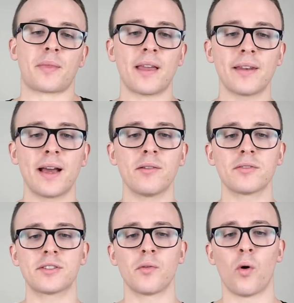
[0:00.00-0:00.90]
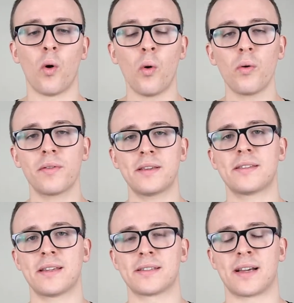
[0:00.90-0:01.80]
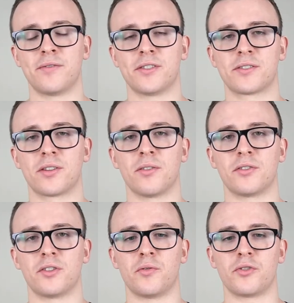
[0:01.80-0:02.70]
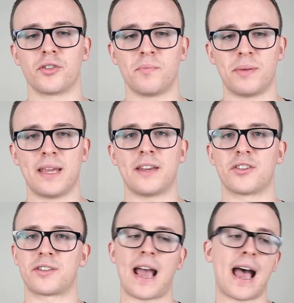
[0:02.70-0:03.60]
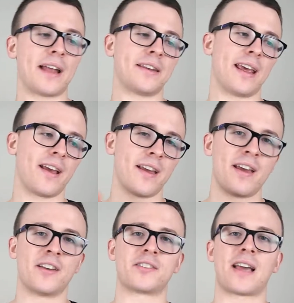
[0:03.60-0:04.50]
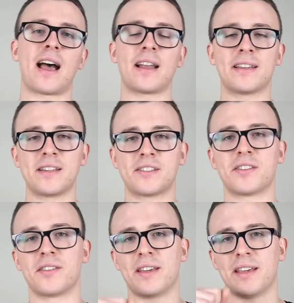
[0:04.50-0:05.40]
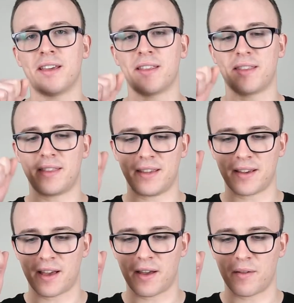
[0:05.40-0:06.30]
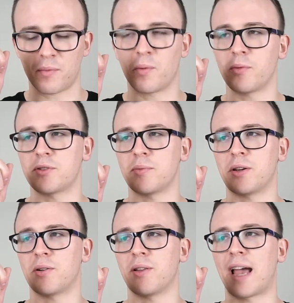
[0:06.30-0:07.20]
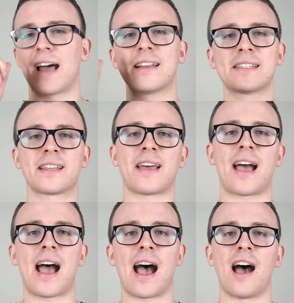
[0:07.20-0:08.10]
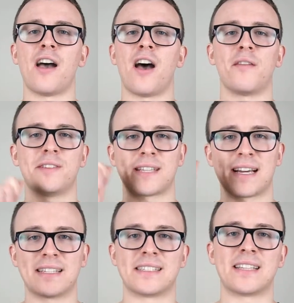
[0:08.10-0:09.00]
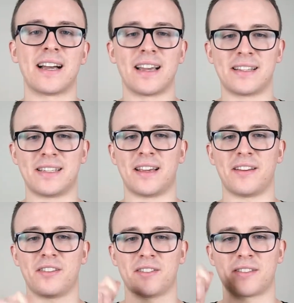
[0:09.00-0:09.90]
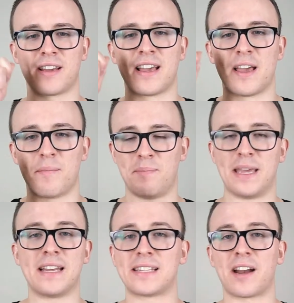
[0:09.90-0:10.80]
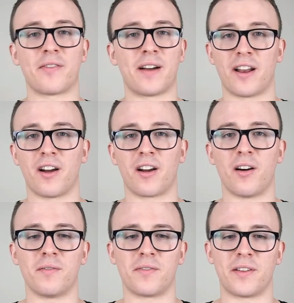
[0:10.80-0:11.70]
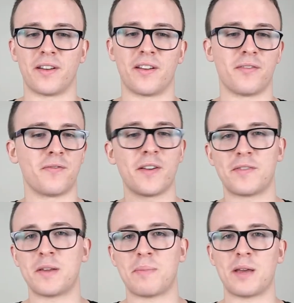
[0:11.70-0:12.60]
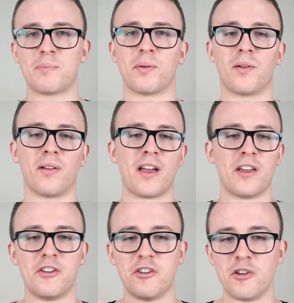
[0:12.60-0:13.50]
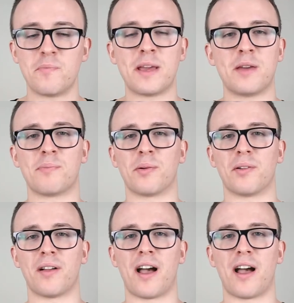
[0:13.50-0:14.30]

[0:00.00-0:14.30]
Now, so all these things that I've just told you should be just adding to the what should we call it? Adding to the hat of just anxiety and just being terrified and unconfident of 50 people, new people,